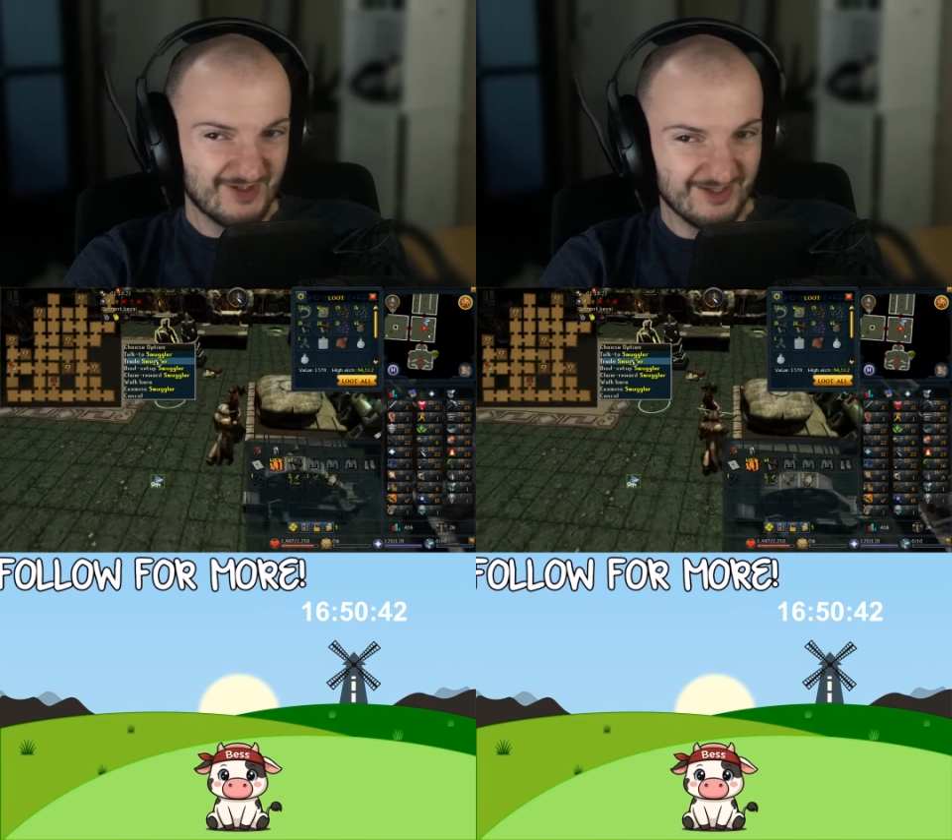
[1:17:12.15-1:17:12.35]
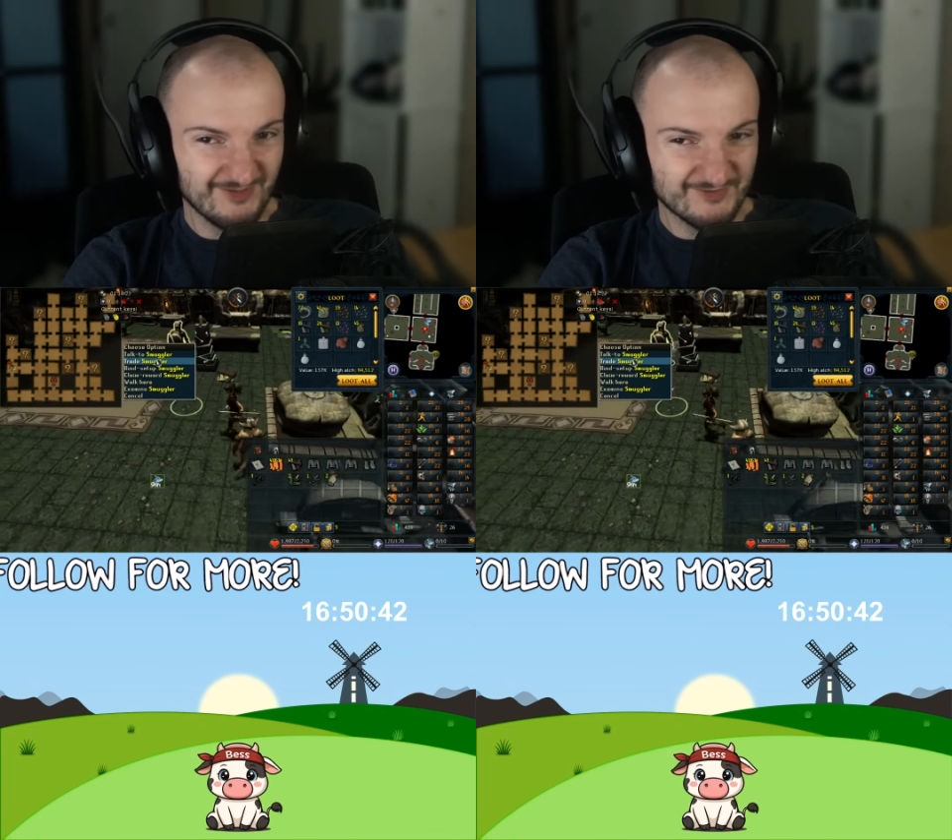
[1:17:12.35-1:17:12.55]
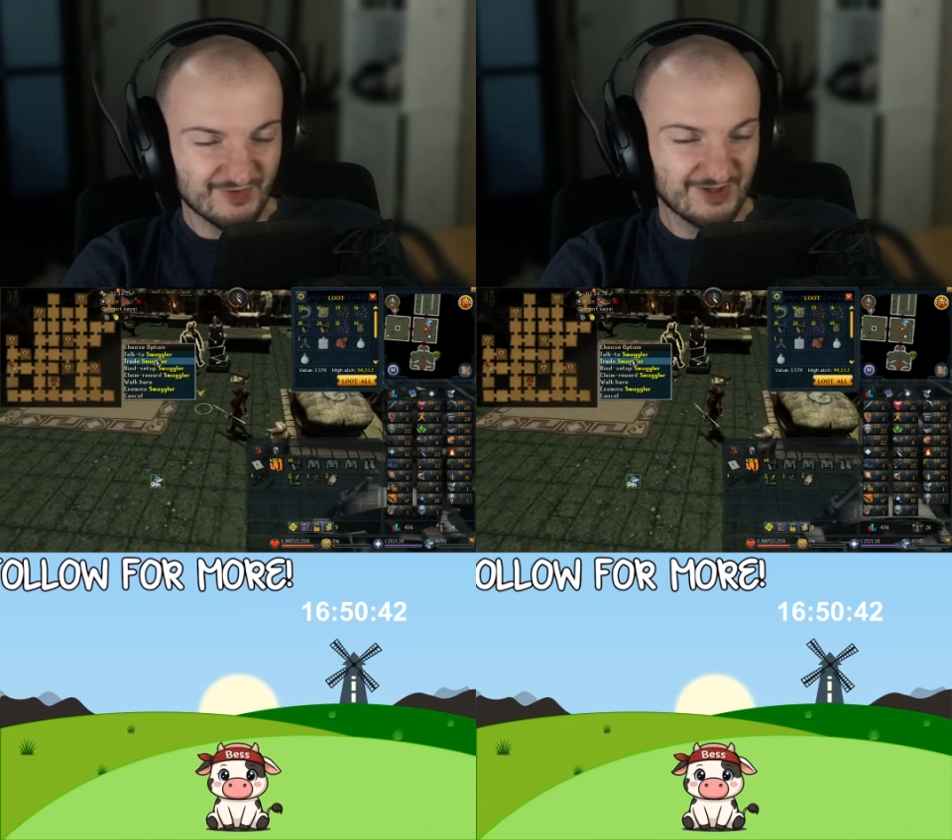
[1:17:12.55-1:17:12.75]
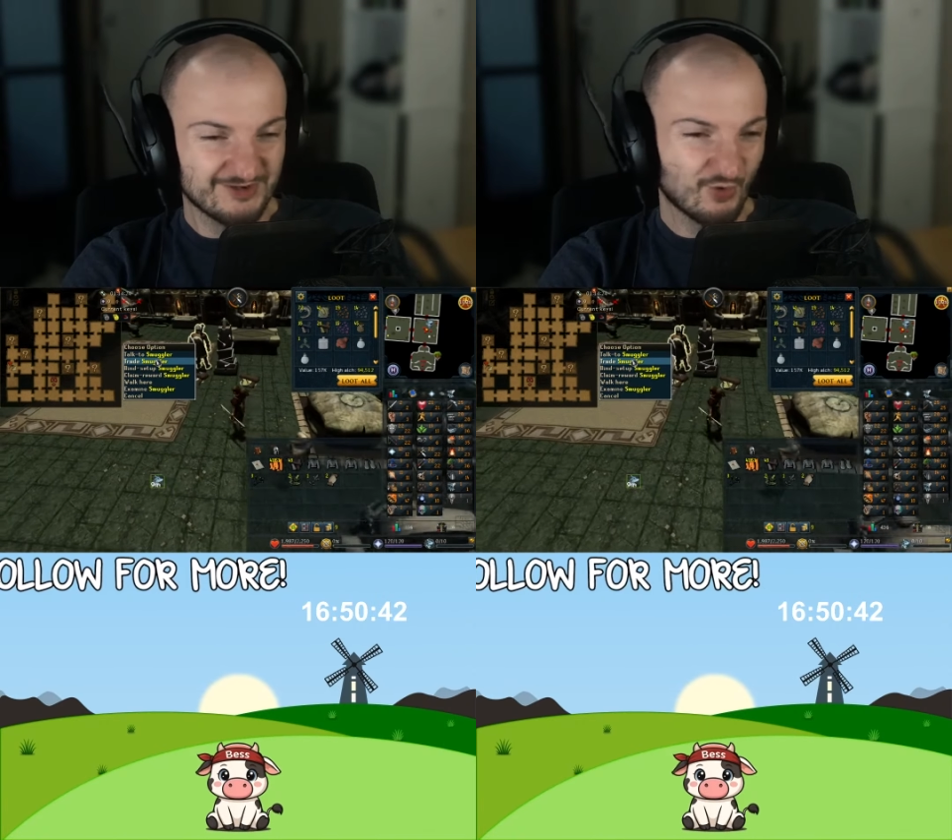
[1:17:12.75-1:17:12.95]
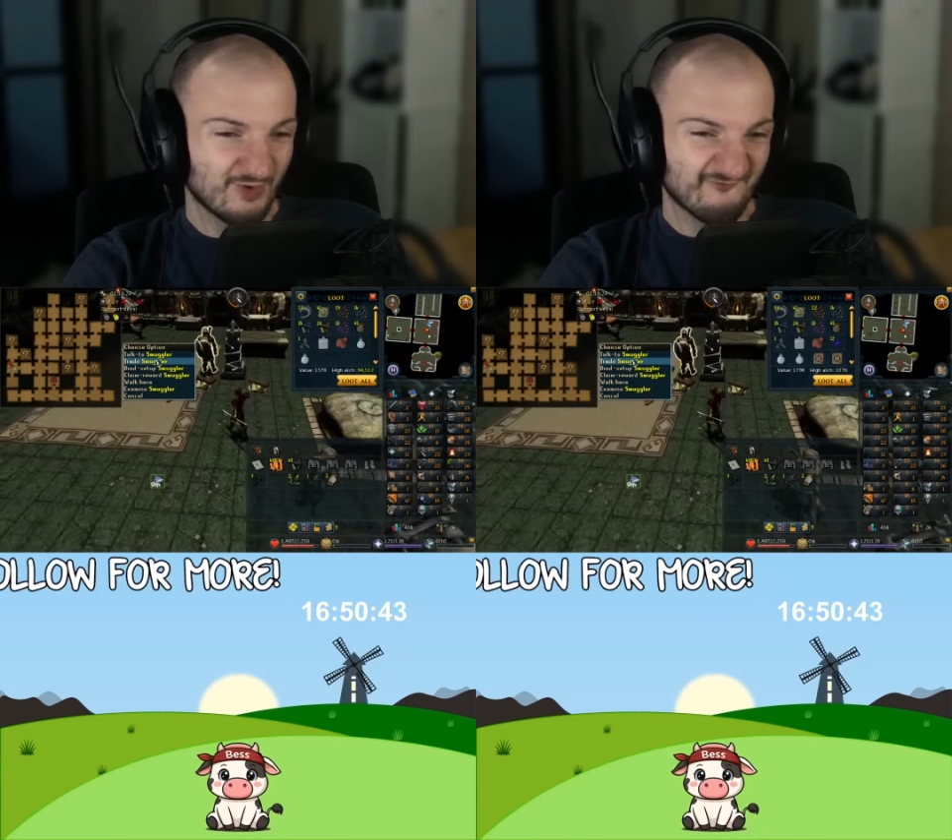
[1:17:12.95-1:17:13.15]
watch 200 hours
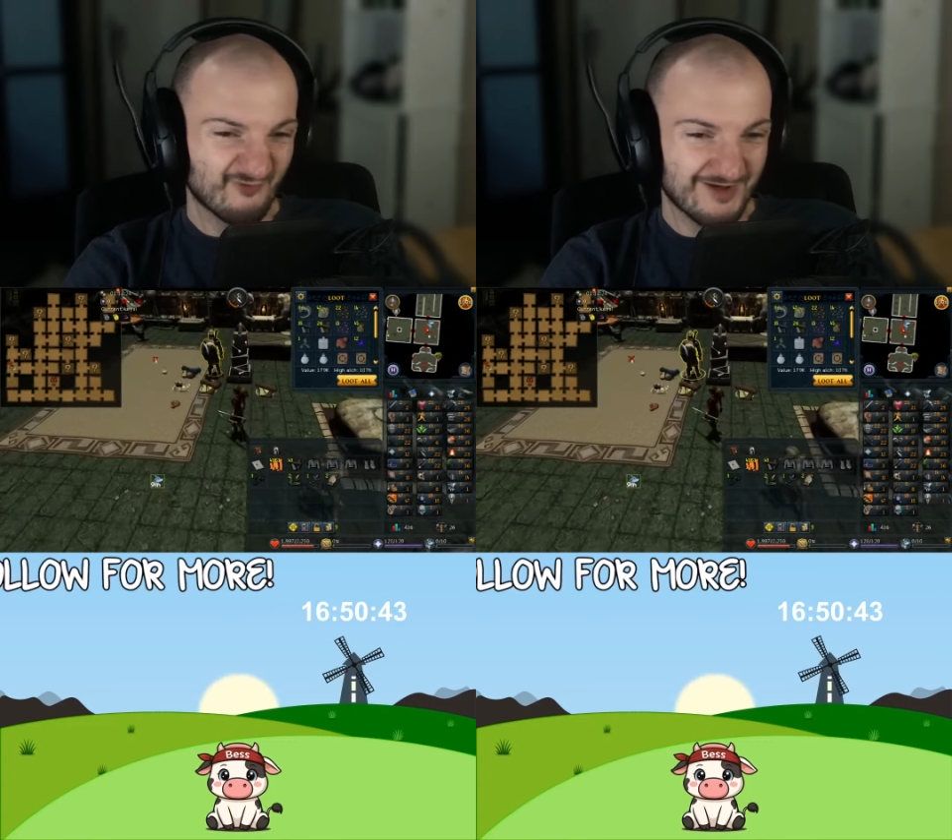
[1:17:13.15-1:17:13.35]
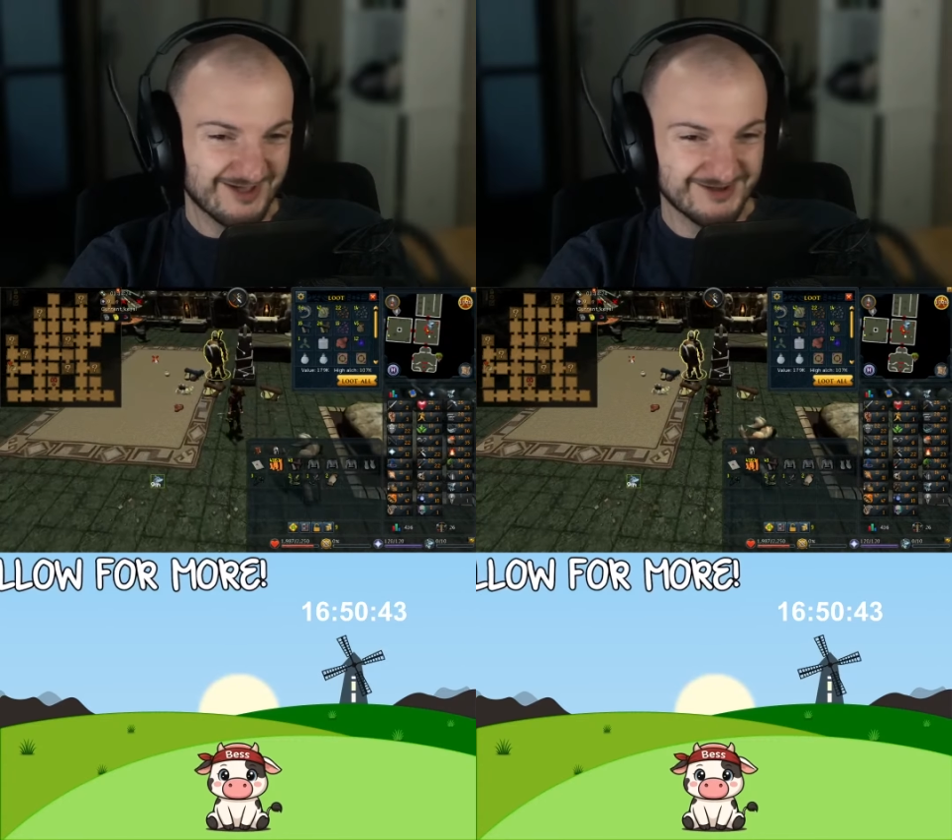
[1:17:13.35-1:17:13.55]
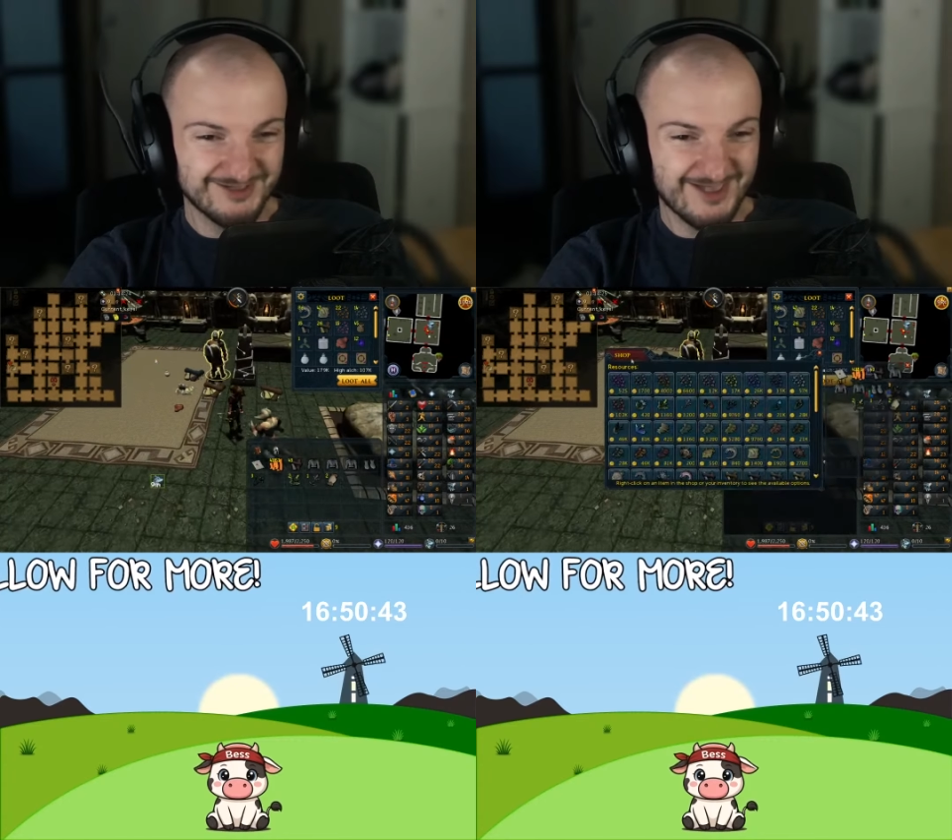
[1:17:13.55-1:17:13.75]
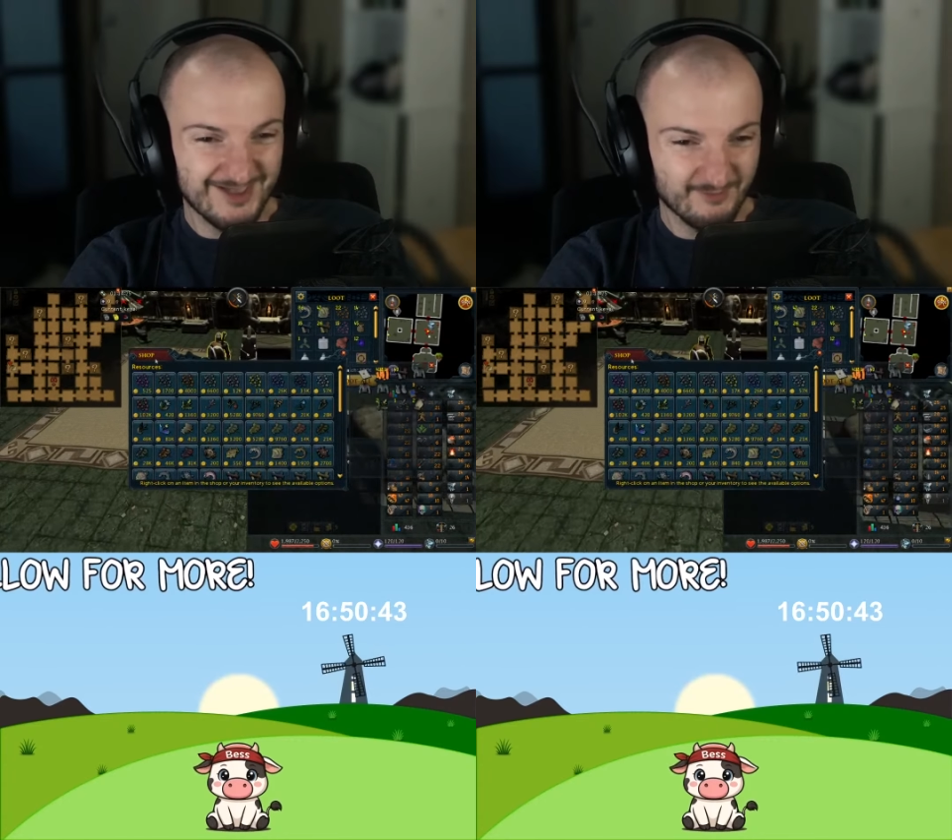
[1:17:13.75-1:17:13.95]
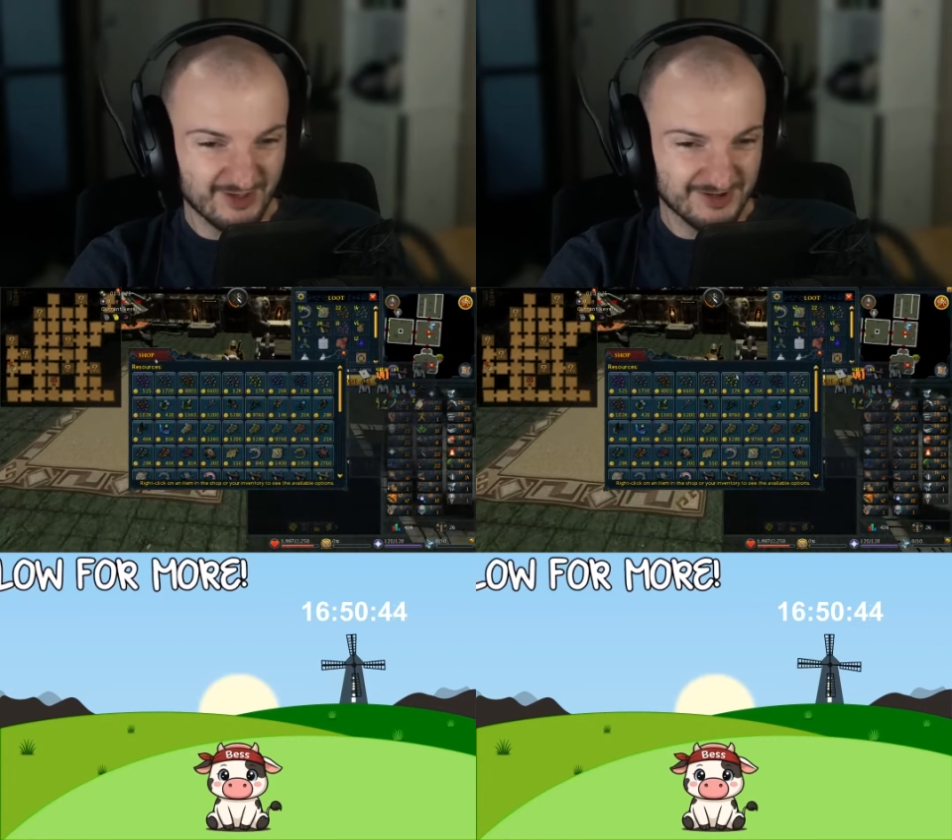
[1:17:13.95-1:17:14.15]
of a challenge stream to prove me wrong.